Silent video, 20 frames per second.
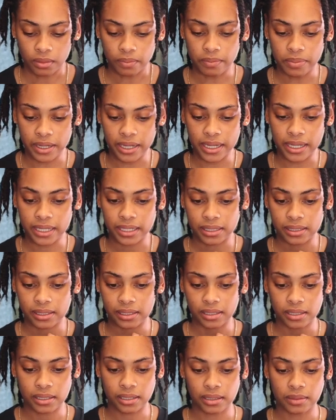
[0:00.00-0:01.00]
but
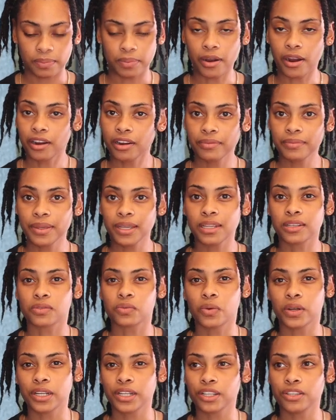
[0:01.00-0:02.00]
part of me is
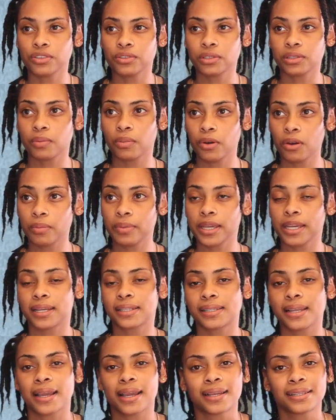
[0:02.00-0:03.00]
wanting to use the bowl
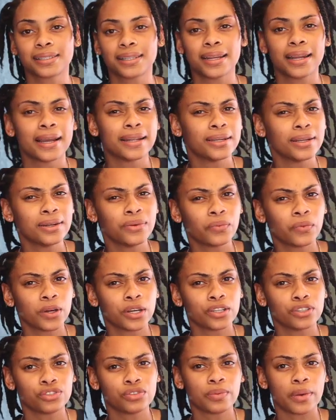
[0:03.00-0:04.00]
because, like I said, I didn't
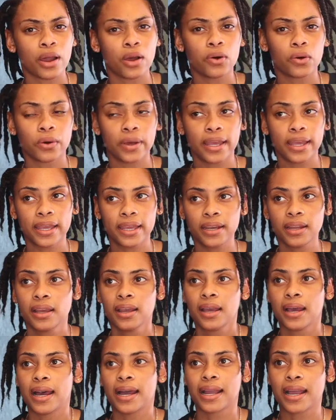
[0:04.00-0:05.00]
want to do my whole head.
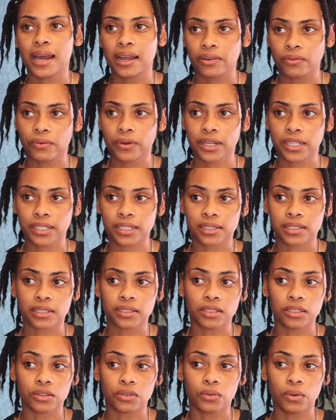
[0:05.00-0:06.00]
I kind of wanted it to
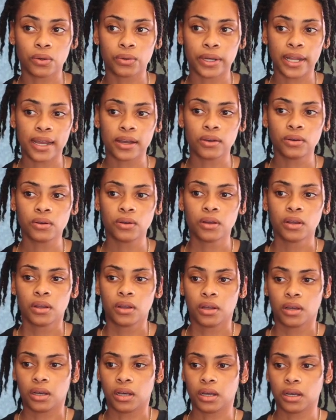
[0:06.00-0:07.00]
look grown out.
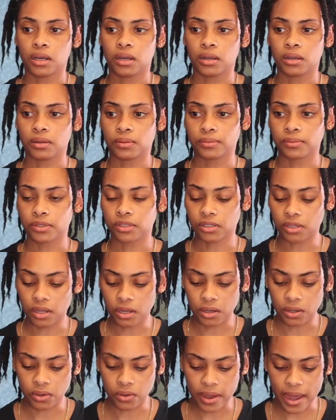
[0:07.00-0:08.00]

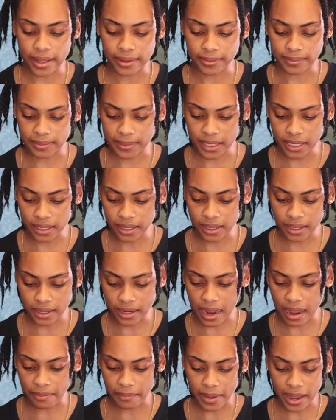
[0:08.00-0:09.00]
So I'm thinking
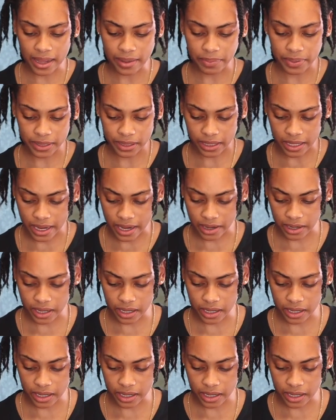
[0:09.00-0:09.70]
I might put the hair